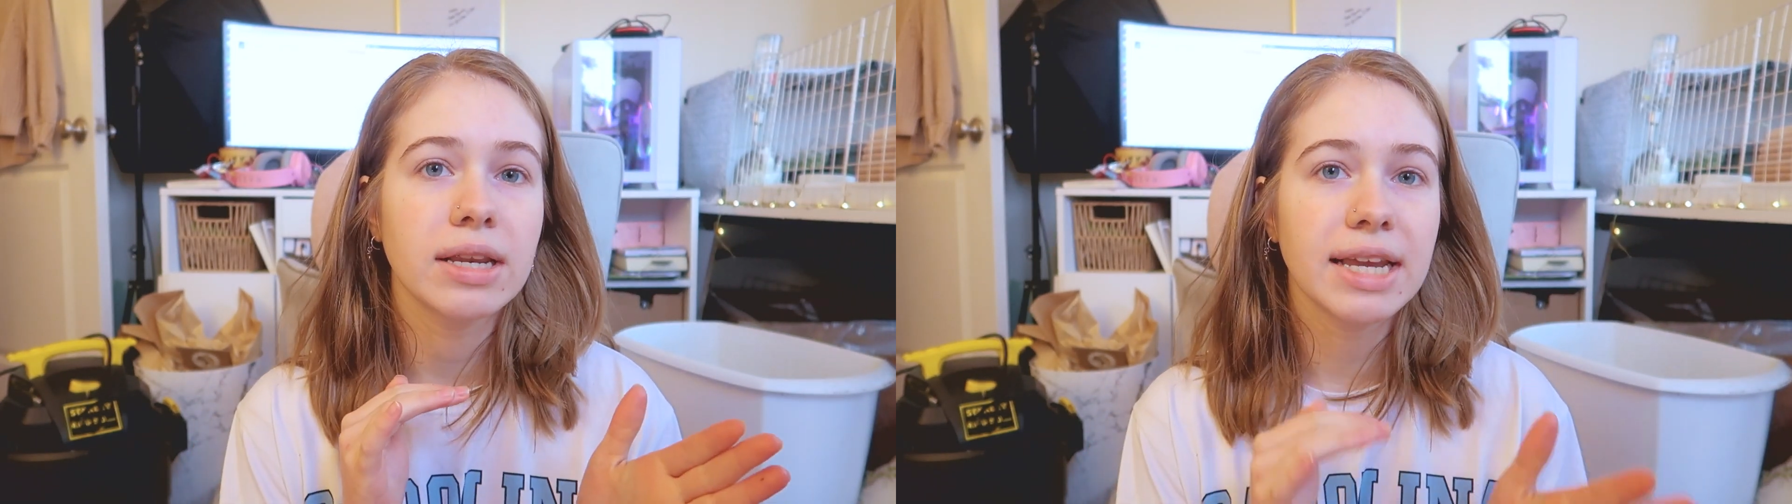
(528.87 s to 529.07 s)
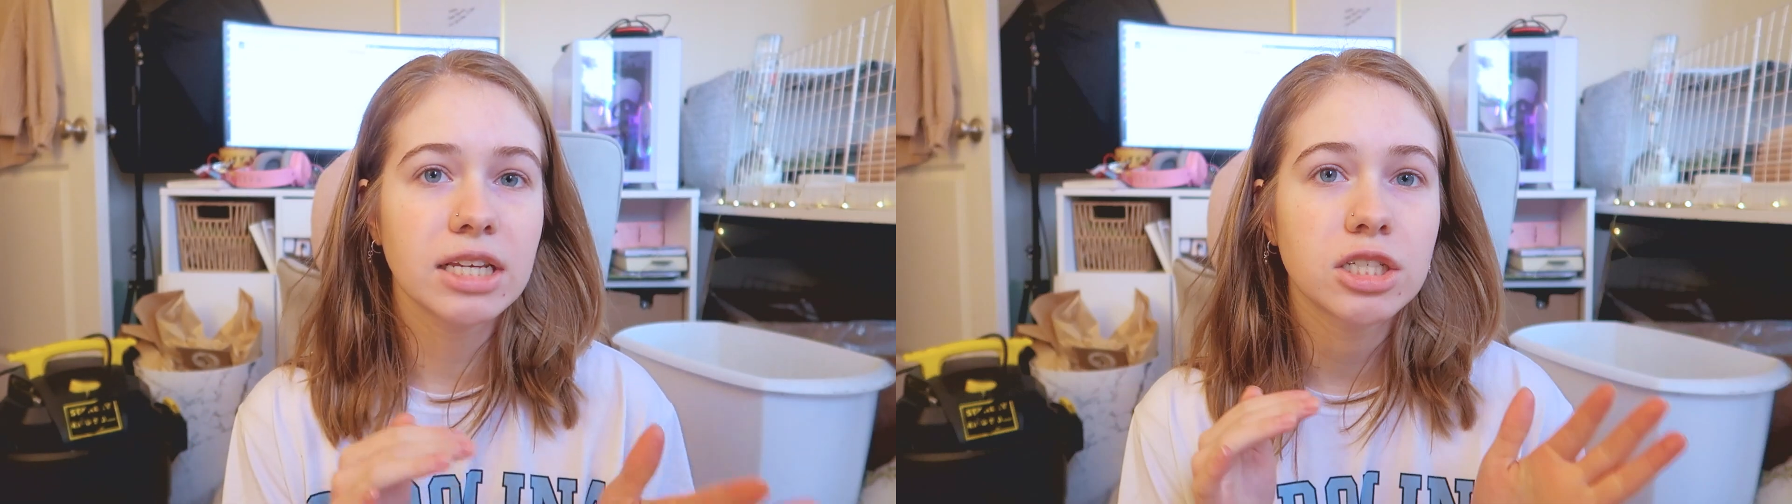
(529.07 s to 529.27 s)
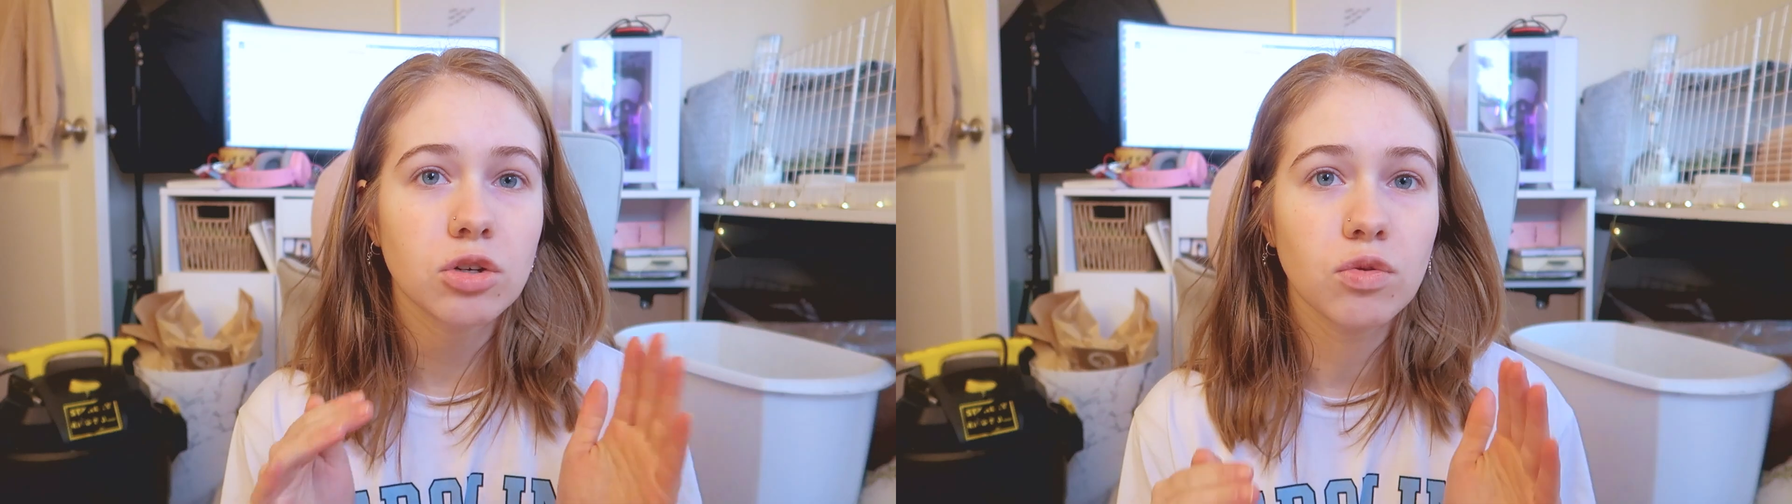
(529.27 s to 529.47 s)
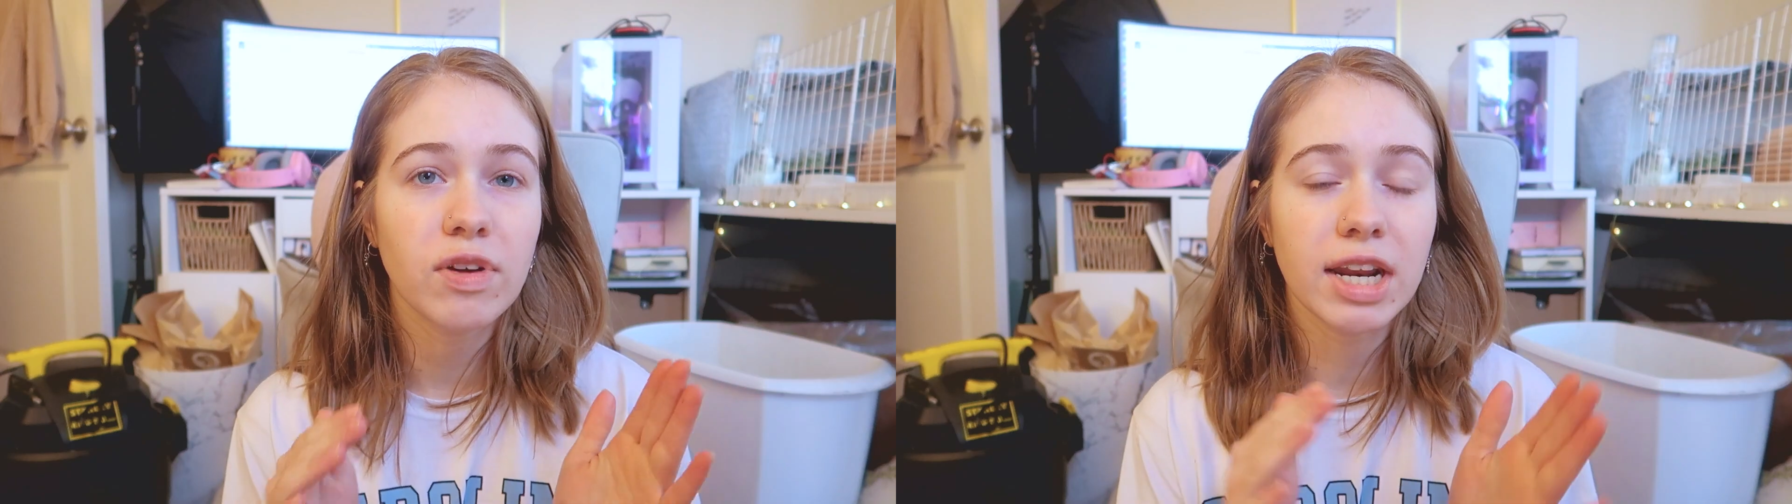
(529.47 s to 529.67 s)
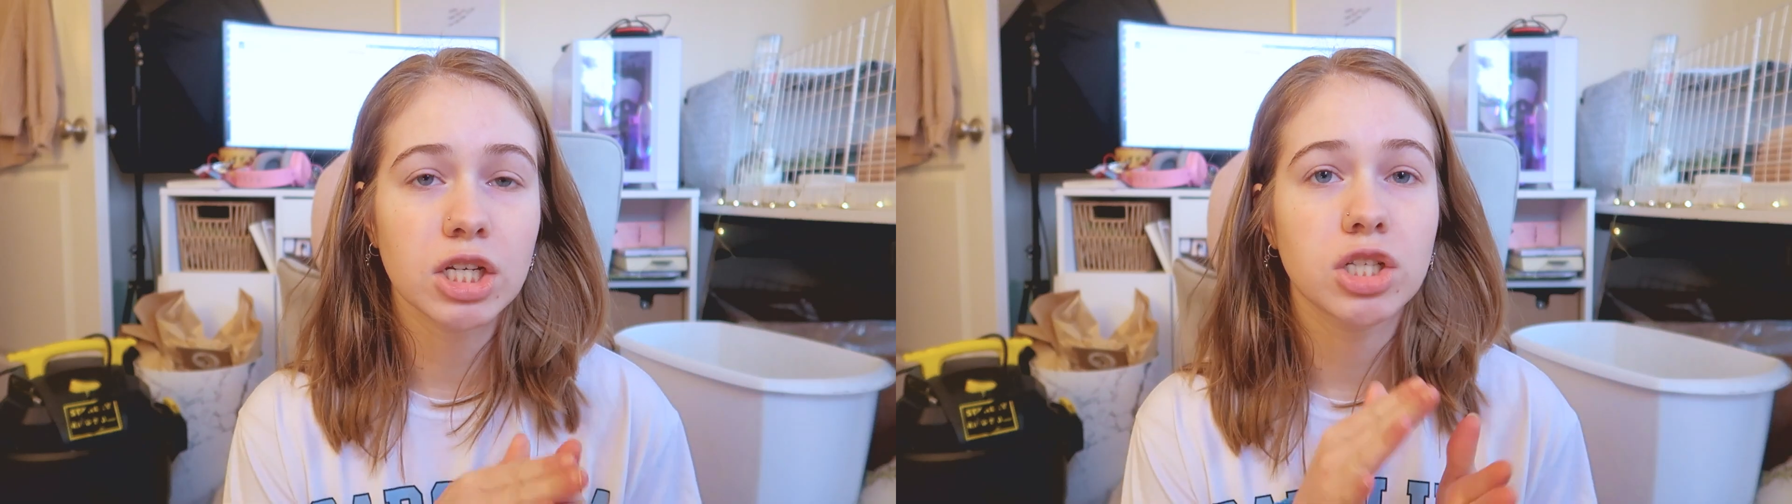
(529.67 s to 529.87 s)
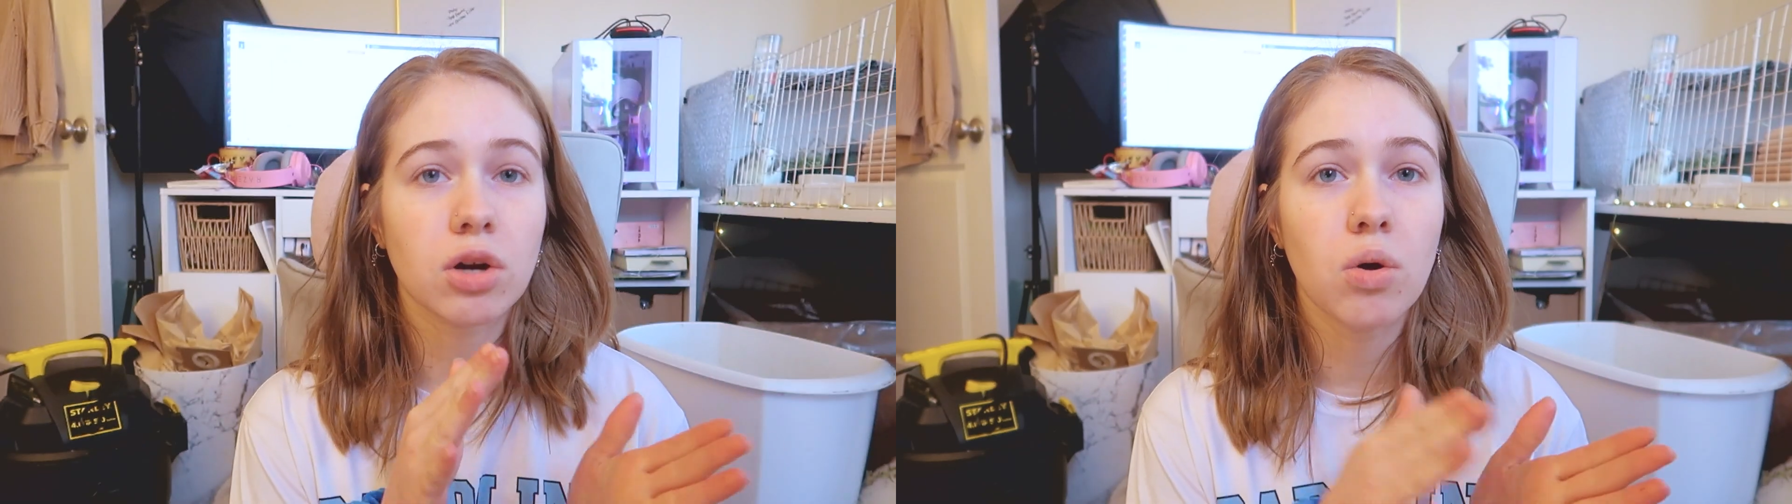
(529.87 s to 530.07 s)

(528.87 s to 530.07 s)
need to finish their